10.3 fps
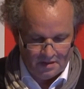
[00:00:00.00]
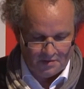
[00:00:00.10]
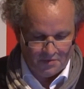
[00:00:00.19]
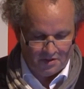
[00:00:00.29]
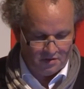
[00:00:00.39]

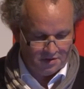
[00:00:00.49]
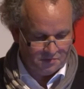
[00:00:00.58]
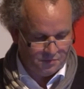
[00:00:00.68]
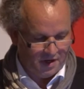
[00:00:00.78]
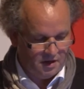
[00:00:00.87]
let me call
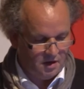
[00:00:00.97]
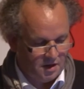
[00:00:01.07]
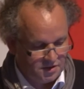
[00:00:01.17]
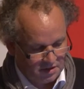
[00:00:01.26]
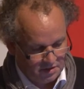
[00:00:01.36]
it
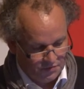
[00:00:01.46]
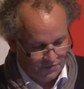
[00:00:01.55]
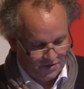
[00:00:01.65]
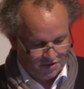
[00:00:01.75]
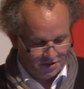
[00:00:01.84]
biological
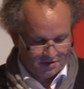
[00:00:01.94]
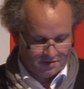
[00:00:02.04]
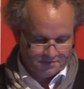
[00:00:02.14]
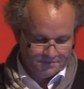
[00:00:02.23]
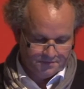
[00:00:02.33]

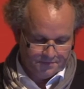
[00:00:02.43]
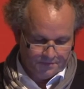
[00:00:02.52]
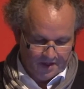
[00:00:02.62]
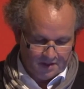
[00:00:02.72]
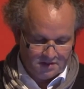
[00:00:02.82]
vision,
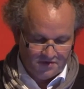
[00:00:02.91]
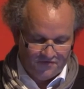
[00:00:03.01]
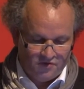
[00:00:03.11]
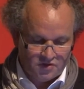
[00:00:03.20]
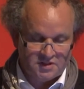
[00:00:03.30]
is
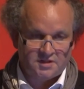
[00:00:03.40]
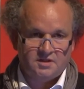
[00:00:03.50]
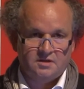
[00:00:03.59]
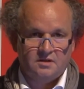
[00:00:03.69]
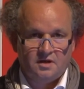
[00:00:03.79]

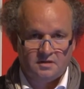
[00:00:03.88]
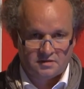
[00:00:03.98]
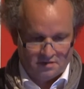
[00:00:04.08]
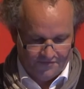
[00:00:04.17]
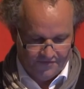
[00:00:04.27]
unfortunately not
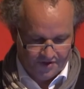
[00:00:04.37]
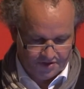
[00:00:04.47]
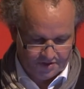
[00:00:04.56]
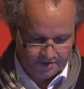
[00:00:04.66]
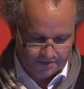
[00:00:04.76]
the
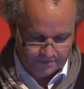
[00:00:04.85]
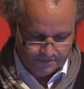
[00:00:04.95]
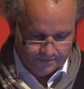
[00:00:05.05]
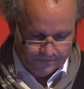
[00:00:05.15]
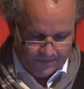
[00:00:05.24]
vision
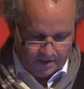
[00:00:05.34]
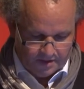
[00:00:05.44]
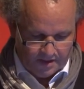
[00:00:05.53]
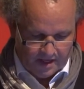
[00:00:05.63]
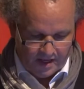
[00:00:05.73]

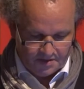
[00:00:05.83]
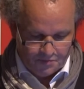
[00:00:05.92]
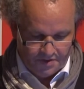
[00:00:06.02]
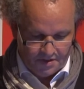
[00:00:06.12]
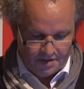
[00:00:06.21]
that has
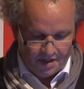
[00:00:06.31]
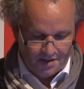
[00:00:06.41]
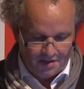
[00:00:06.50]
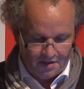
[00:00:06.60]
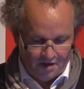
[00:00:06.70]
been
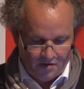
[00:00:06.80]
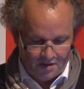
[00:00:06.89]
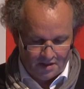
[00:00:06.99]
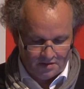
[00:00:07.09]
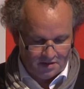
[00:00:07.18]
guiding our
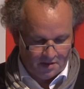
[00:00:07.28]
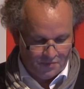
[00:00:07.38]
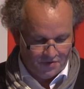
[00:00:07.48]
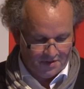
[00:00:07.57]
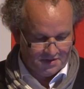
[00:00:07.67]

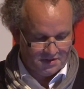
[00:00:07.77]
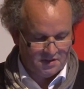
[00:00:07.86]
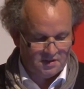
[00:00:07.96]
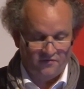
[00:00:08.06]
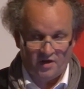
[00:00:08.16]
contemporary
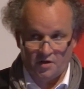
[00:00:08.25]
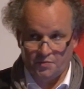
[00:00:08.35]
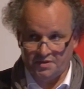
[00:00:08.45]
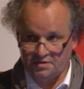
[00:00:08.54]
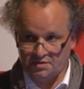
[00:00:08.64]
city
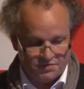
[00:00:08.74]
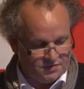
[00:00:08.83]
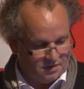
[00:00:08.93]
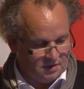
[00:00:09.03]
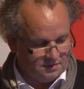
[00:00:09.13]
development so
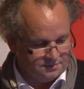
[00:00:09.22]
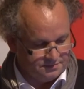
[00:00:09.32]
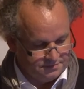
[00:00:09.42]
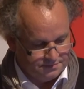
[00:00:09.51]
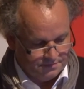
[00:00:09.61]
far.
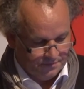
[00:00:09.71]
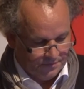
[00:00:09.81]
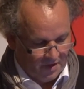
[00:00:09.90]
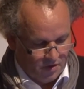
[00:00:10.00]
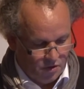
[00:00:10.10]

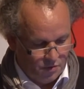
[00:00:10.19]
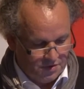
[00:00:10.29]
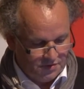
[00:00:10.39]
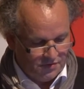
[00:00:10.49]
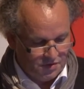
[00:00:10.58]

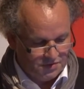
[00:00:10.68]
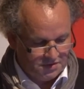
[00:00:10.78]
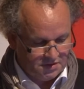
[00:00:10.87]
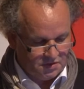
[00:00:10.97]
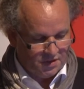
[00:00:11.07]
Urban growth
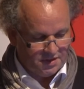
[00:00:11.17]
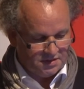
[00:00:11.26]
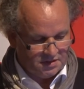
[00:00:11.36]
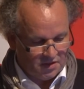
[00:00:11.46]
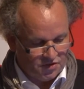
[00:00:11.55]
in the 20th
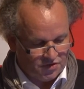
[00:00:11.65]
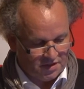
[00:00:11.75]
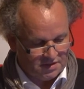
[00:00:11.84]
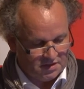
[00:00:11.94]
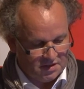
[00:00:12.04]

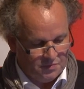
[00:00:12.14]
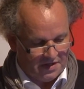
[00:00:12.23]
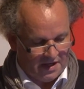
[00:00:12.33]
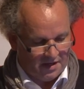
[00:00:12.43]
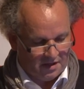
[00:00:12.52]
century city
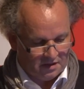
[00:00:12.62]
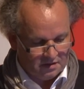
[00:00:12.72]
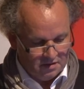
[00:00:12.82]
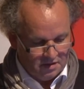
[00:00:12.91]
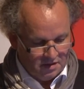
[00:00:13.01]
planning
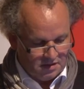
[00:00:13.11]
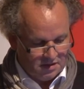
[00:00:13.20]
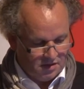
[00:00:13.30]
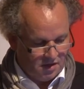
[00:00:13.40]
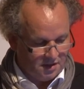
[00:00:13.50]

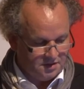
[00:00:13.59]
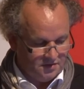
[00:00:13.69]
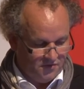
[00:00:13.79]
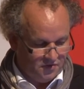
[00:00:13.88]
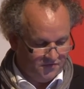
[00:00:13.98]
did not
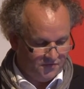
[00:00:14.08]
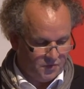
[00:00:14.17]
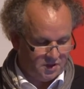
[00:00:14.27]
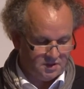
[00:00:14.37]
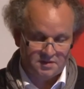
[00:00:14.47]
involve
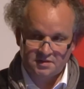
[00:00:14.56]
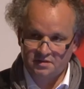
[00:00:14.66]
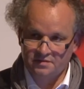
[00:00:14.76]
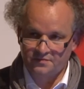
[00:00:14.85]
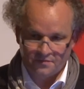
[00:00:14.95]

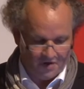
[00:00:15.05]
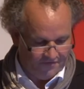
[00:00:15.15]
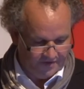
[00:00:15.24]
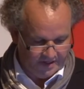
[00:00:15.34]
models of